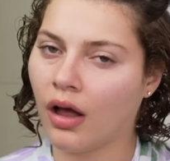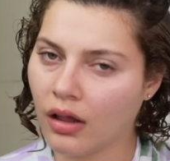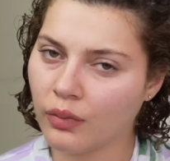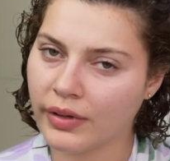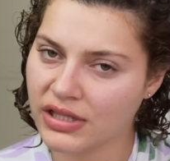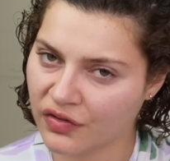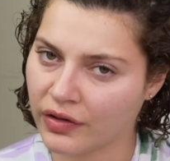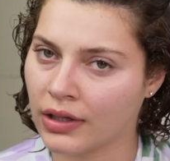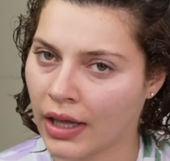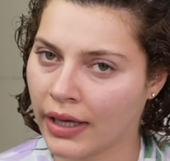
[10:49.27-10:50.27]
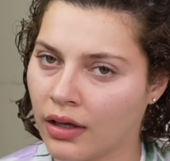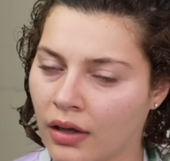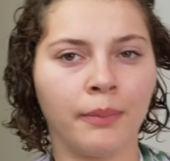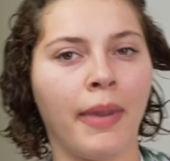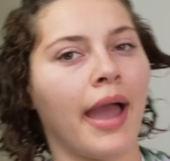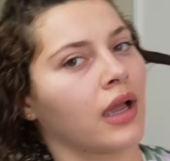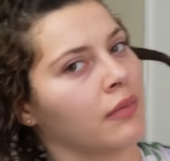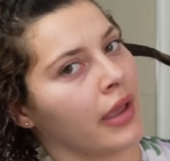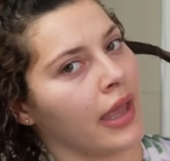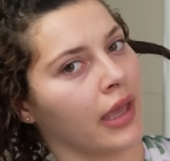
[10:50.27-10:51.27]
always feel like the back of
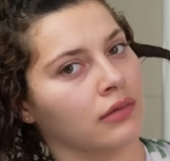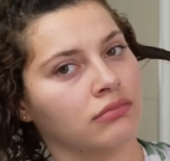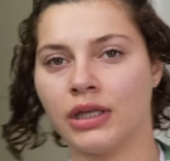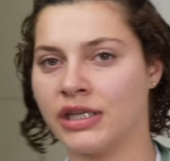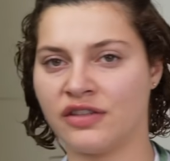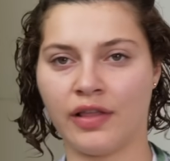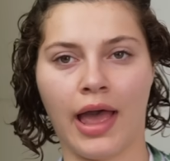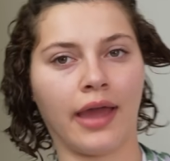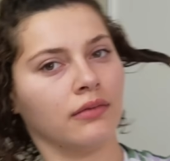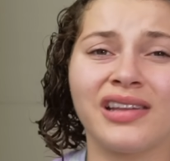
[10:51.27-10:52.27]
my head is flat.